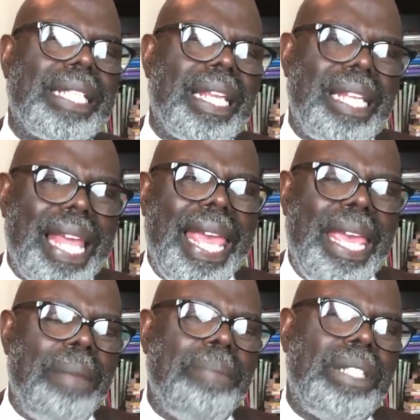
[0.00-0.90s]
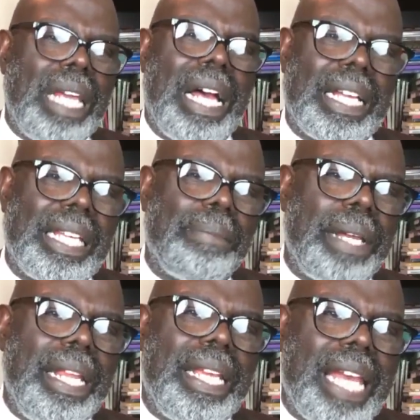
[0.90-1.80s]
a lame duck,
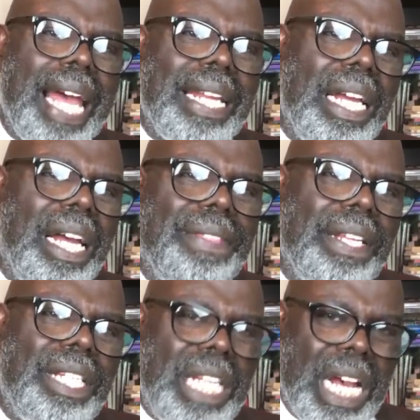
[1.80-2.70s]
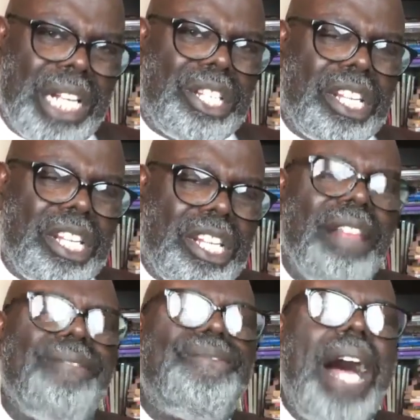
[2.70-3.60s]
but he got other ducks
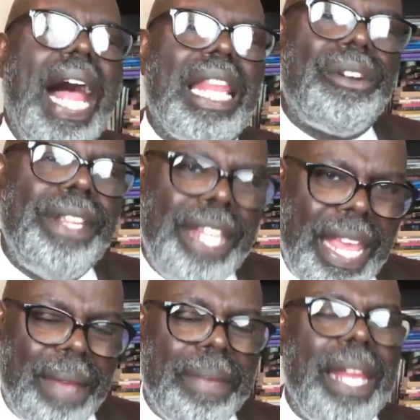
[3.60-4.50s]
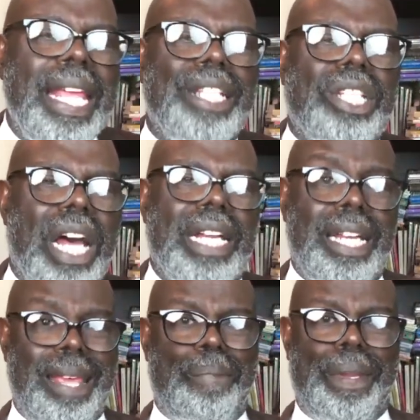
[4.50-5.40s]
following him, and they start
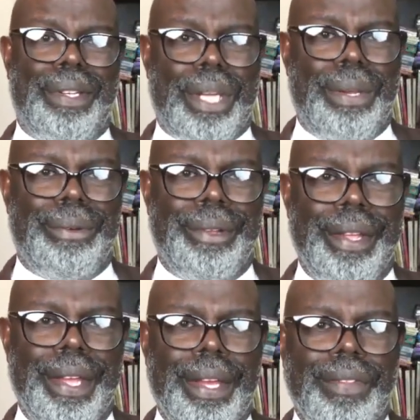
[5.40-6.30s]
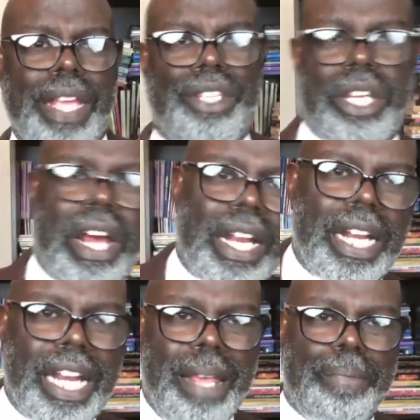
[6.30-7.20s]
limping too. They started
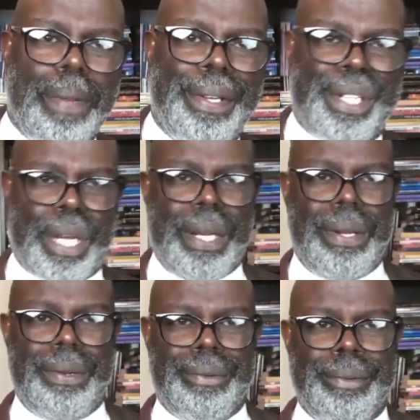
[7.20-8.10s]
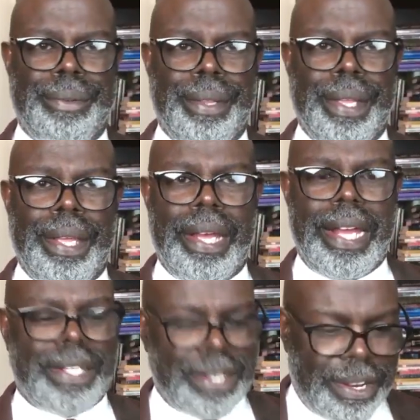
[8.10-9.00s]
limping too.
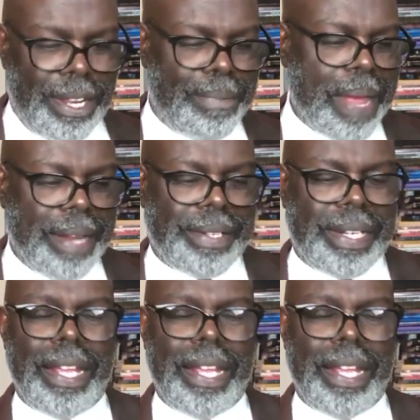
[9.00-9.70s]
I told you about